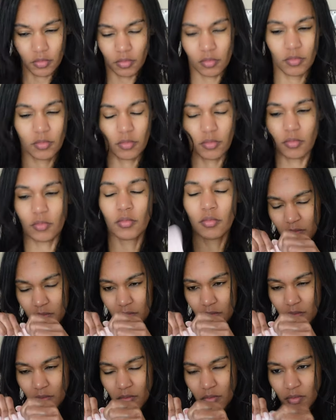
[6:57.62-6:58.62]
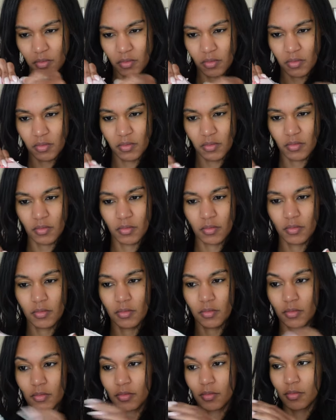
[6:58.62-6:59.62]

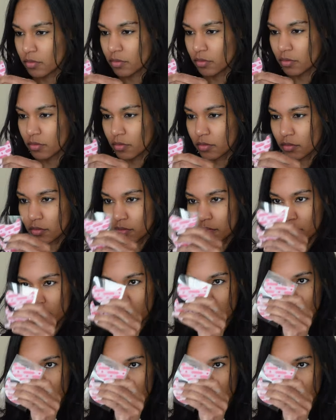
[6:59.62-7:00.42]
(no one is talking)